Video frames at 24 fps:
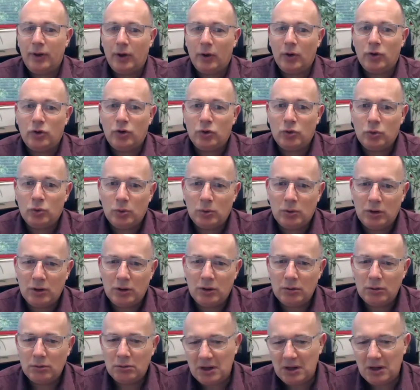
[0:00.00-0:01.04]

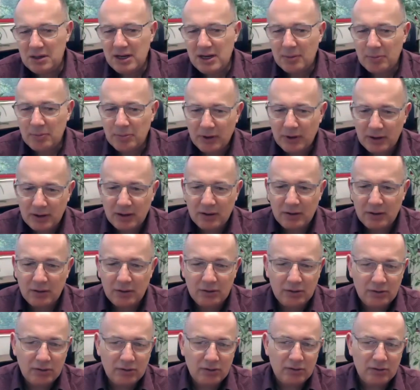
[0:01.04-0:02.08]
you end up that
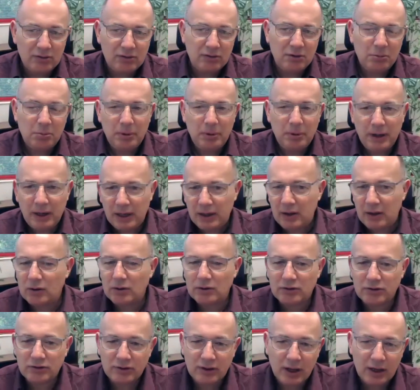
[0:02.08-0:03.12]
there's, depending
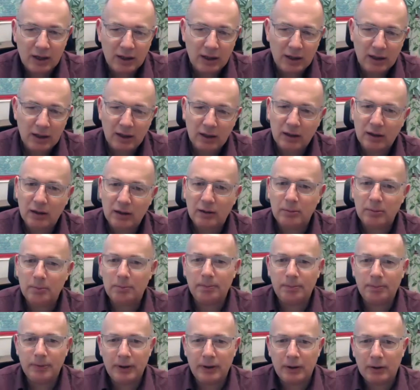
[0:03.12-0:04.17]
on study,
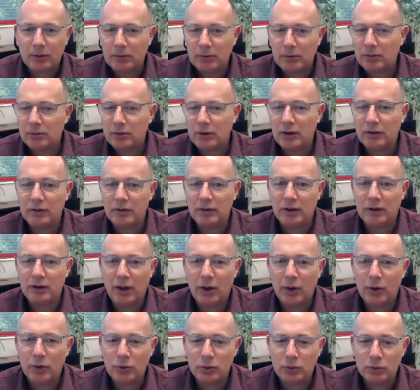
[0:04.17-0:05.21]
in the
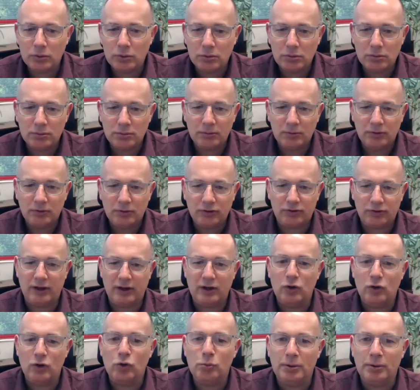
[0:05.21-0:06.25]
low
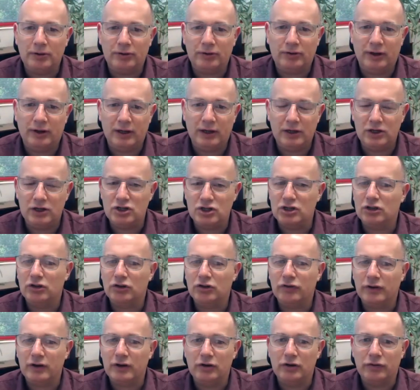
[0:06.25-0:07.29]
single percentages
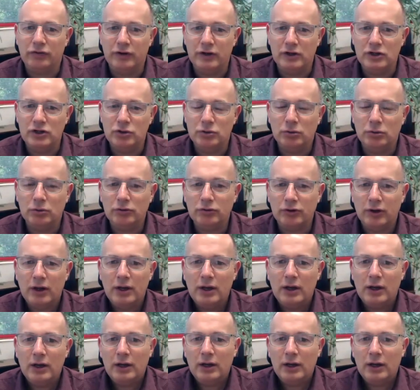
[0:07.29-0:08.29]
of individuals,